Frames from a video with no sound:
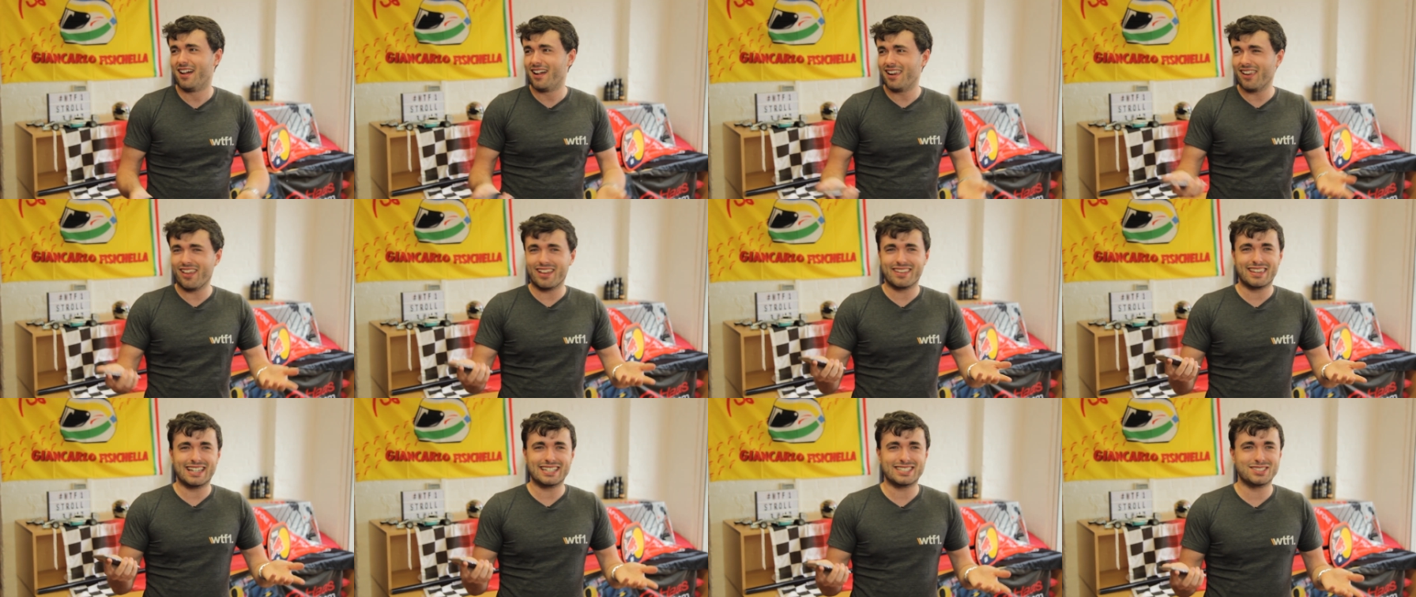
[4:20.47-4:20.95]

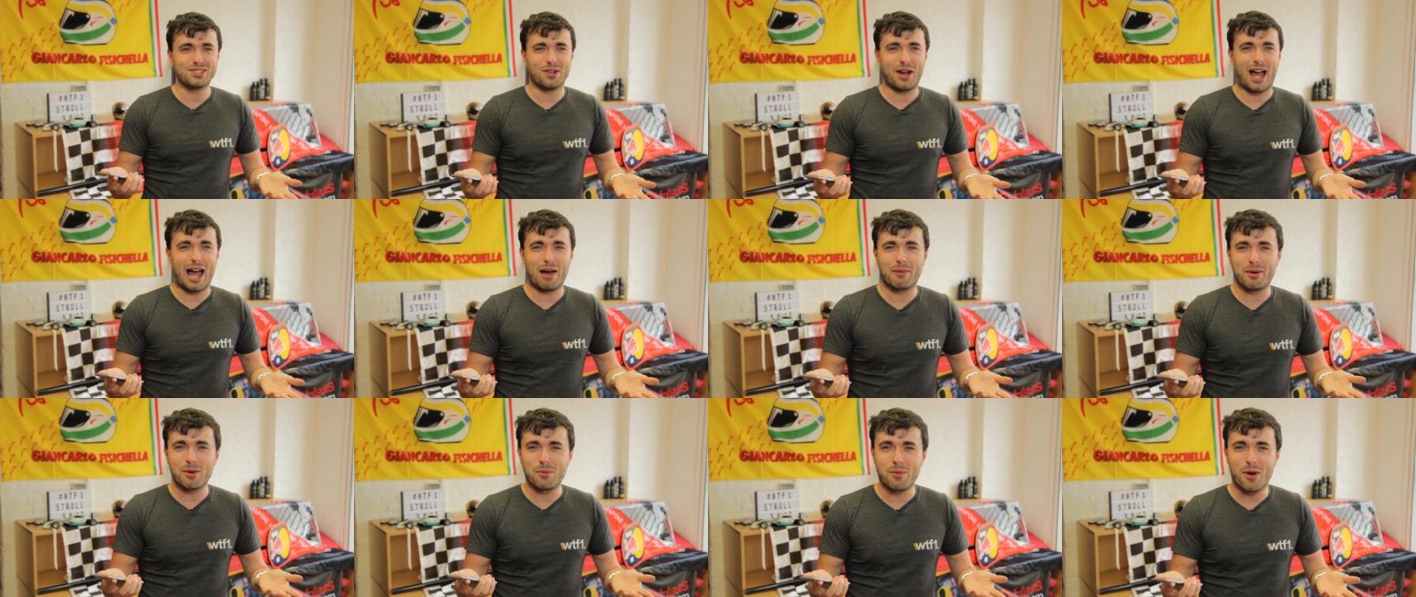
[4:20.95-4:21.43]
Like, that's not
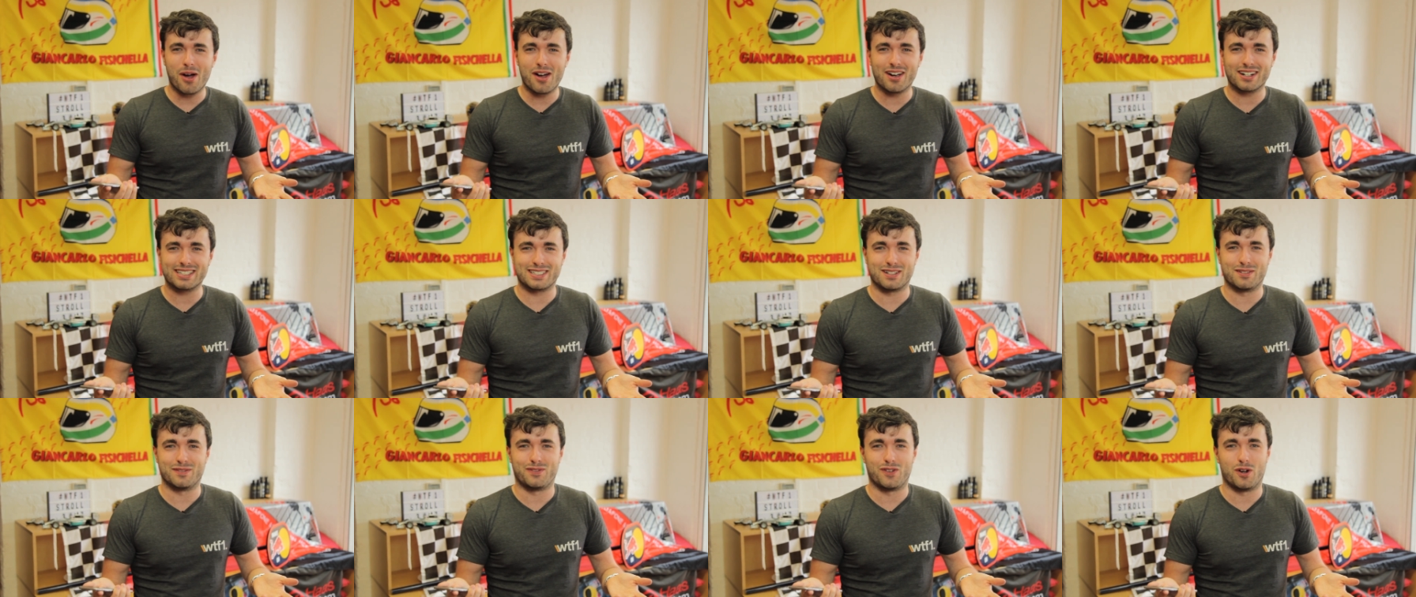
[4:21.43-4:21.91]
how it
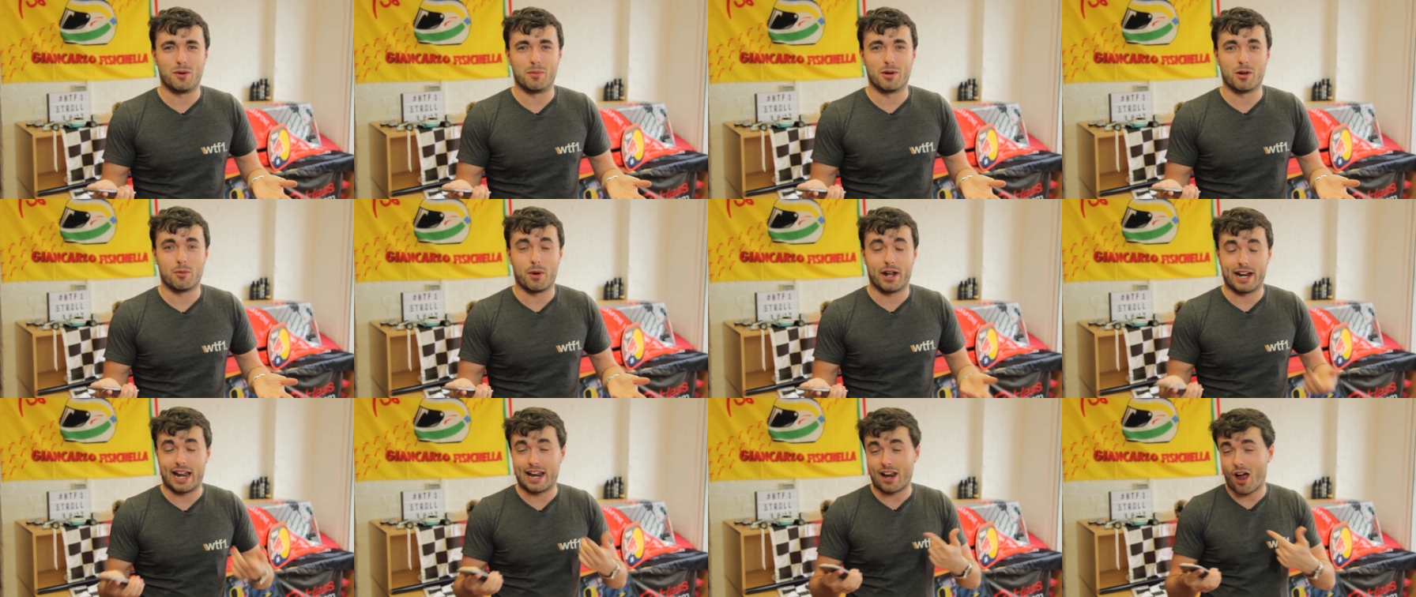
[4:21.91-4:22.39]
works in Formula
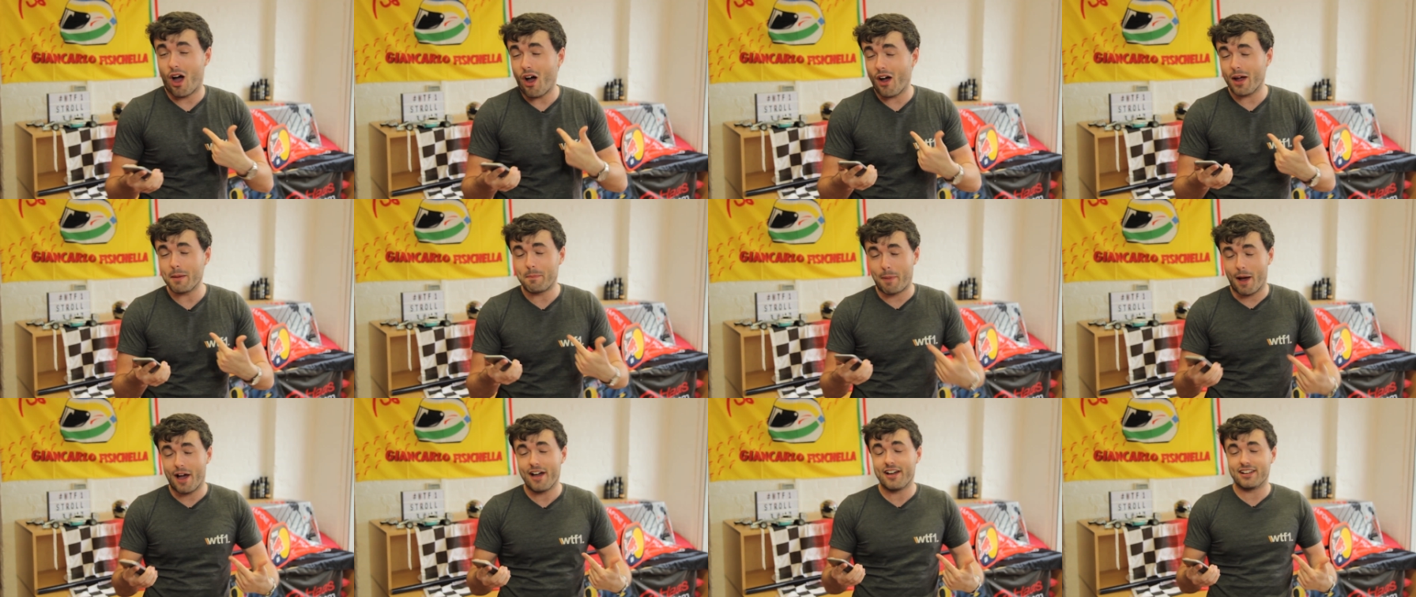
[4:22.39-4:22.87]
One. And
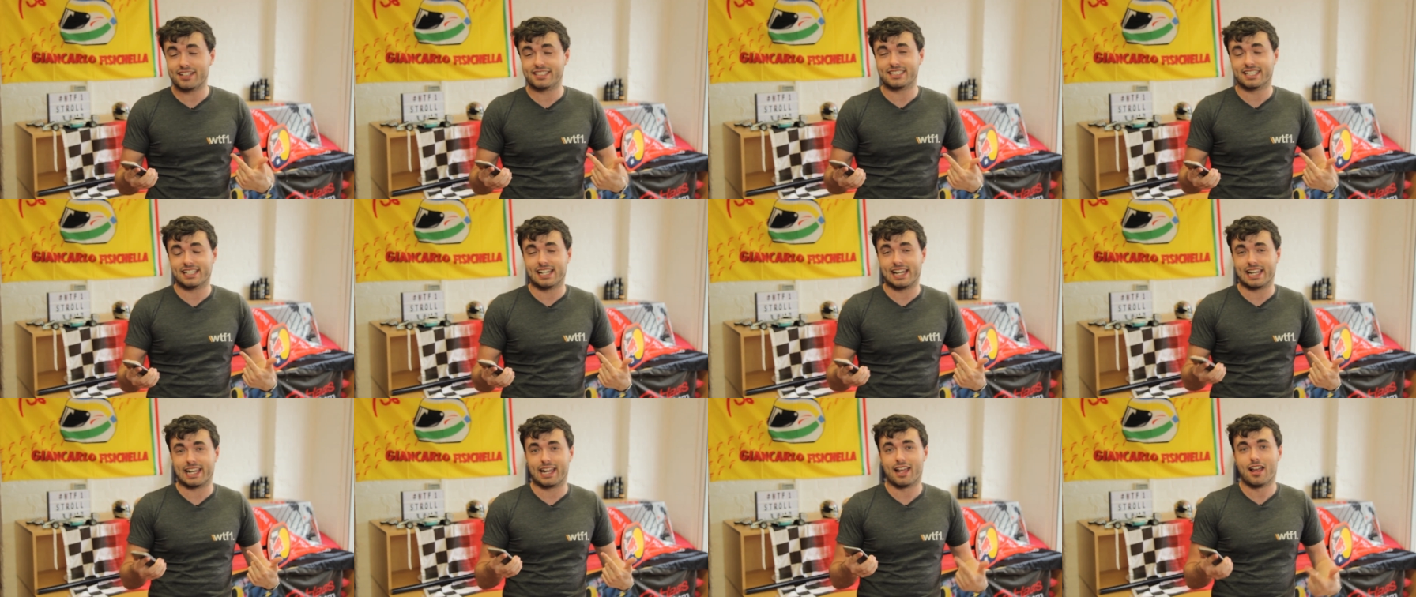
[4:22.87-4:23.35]
I
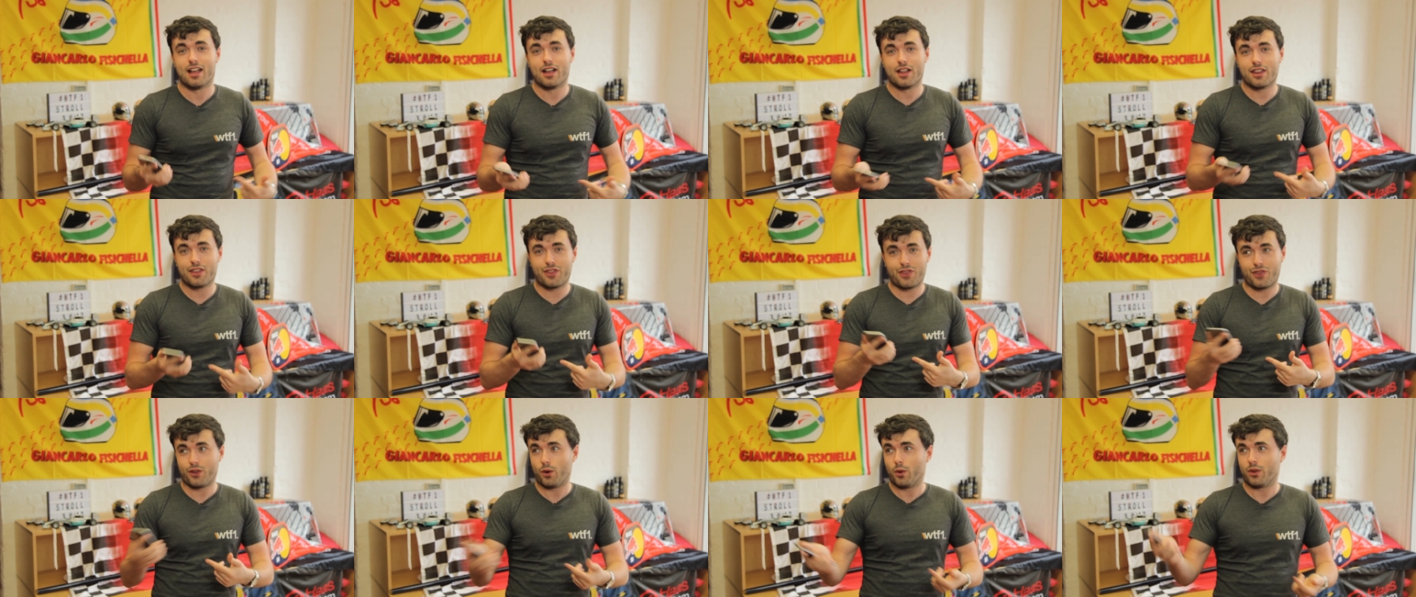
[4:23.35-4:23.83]
personally
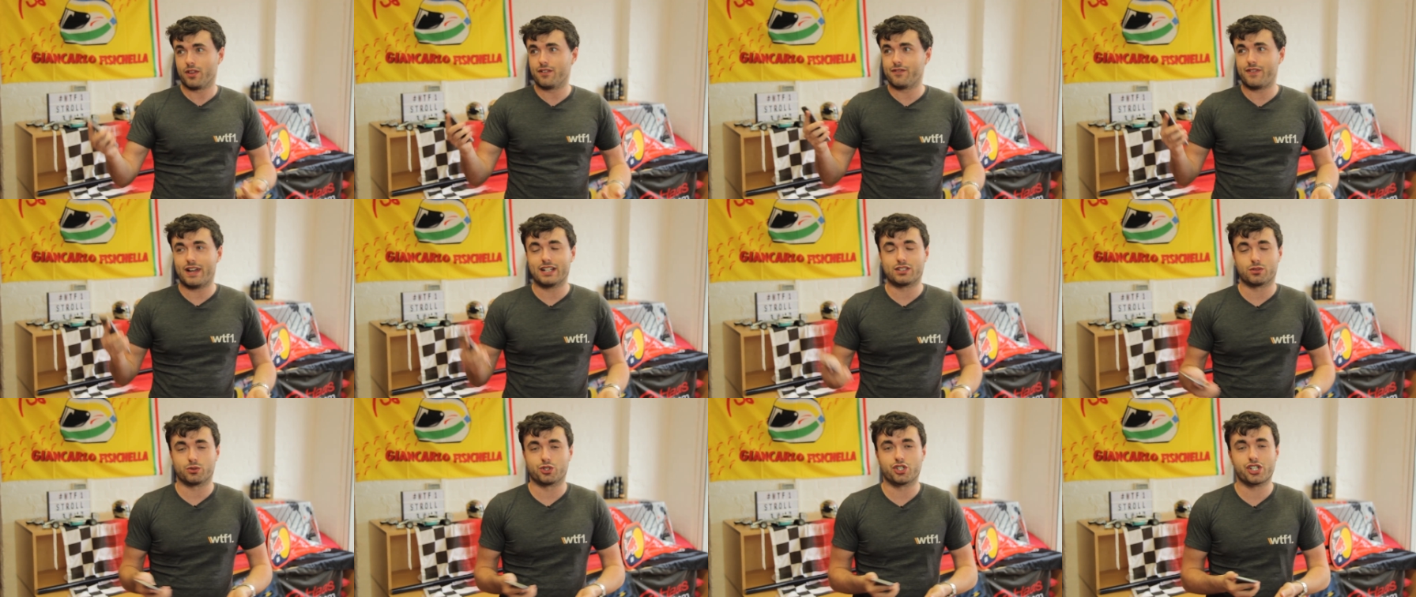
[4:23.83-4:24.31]
thought that
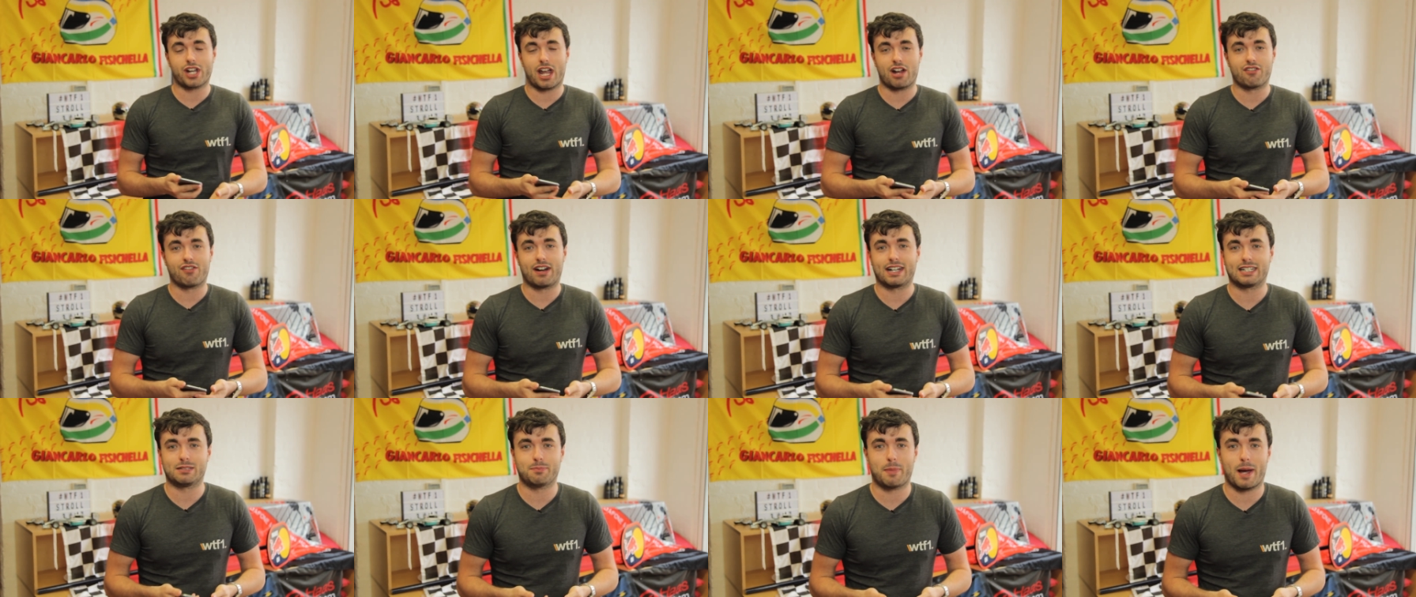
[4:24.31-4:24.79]
Vettel should get a
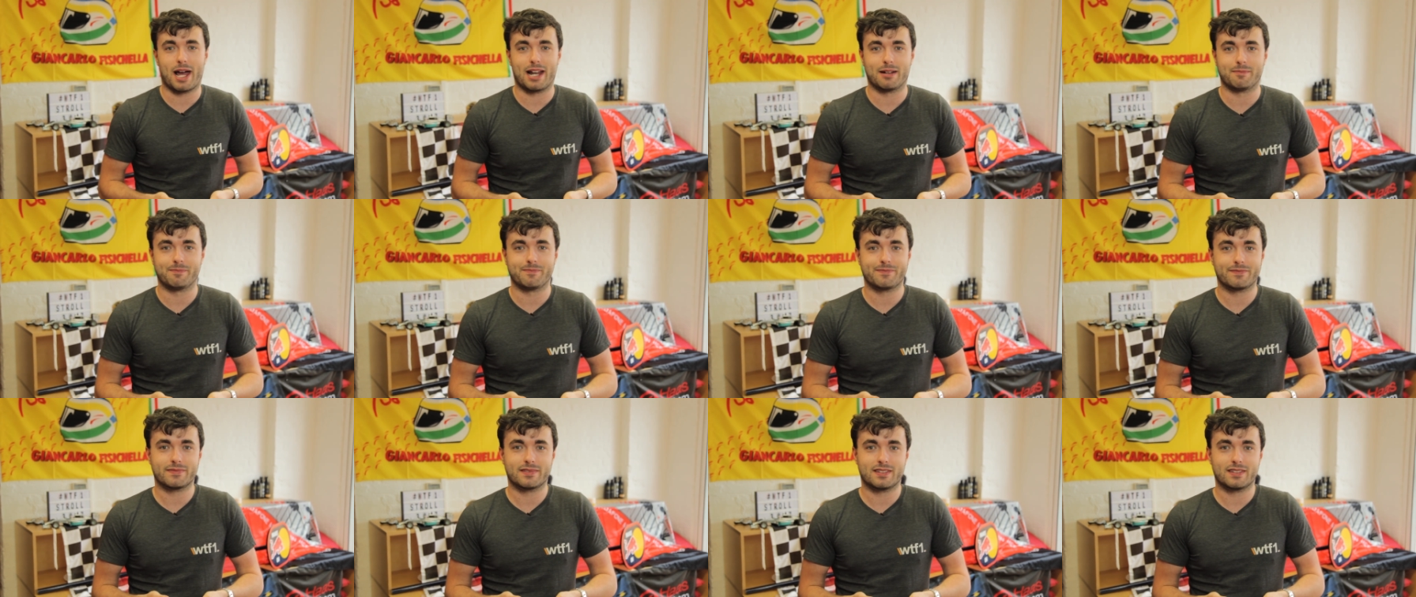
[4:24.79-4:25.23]
race ban.